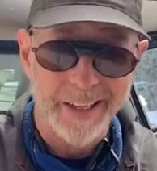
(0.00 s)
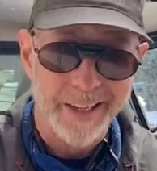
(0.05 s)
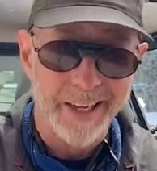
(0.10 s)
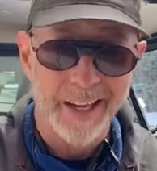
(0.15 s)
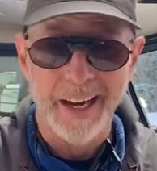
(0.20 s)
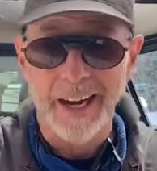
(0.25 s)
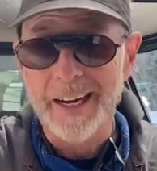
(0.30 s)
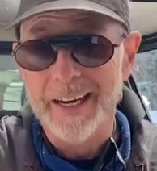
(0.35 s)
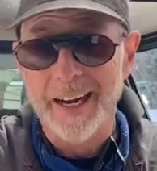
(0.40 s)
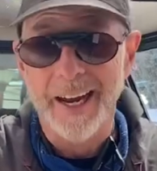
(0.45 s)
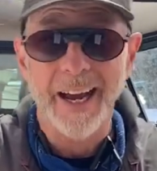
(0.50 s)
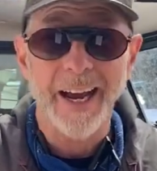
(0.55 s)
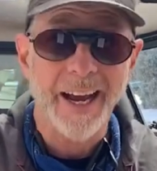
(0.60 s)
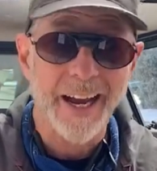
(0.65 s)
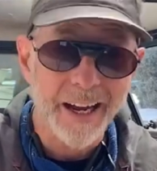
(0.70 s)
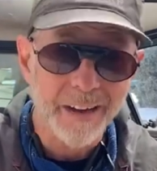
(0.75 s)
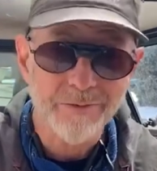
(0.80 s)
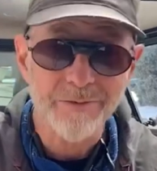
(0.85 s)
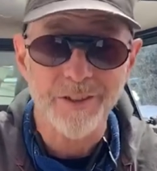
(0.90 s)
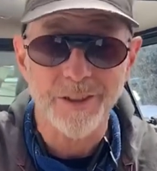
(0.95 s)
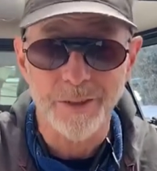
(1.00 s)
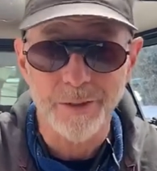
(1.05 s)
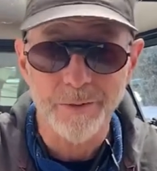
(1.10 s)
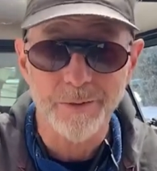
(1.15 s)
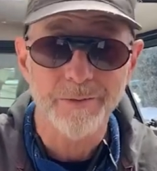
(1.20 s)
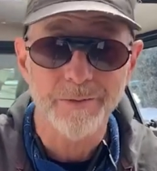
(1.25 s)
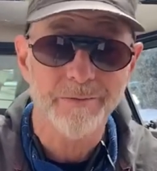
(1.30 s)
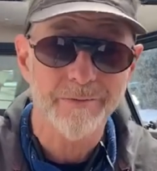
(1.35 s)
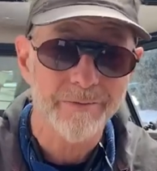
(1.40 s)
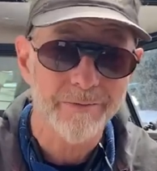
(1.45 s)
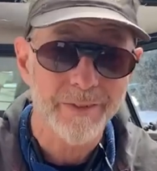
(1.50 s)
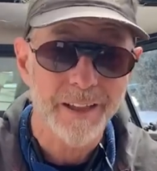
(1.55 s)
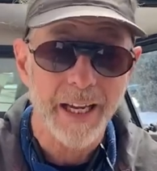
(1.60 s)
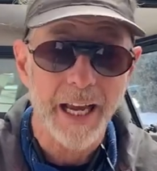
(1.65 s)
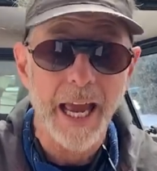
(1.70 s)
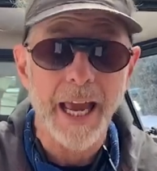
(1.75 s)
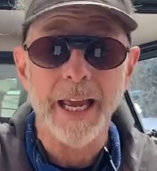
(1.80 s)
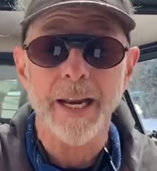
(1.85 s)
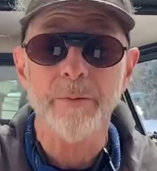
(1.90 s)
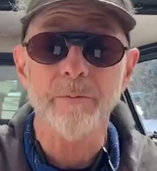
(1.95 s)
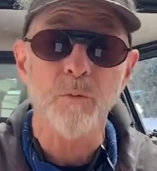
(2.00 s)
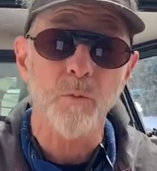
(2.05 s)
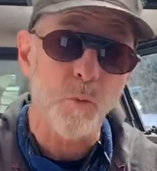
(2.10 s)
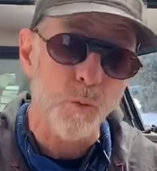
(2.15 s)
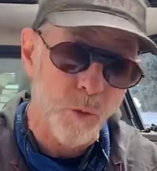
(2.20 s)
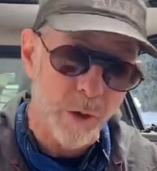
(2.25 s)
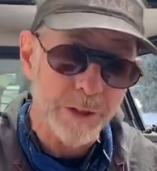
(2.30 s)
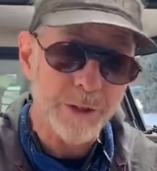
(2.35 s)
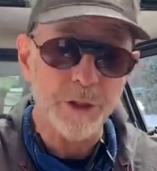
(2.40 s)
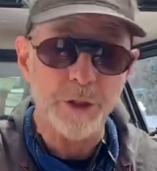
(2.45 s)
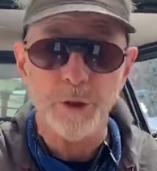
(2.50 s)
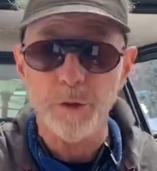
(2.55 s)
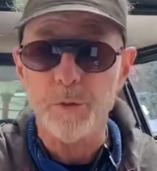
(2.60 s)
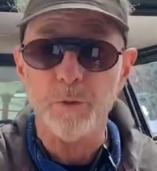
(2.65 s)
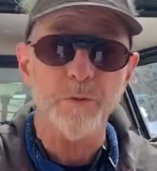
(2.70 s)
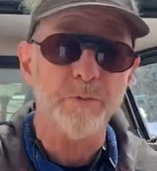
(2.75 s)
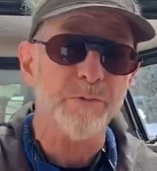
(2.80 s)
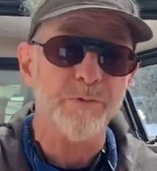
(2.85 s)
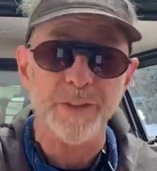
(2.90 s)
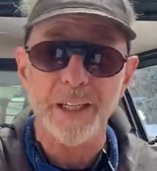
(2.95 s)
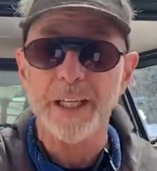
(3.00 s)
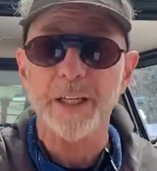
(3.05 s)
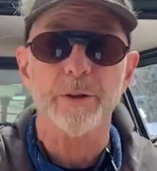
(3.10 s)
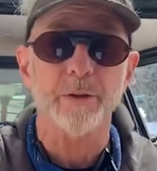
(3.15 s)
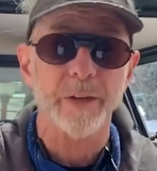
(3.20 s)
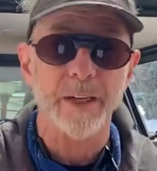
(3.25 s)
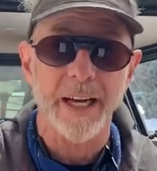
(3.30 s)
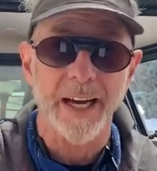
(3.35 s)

kind of have to. And once you figure it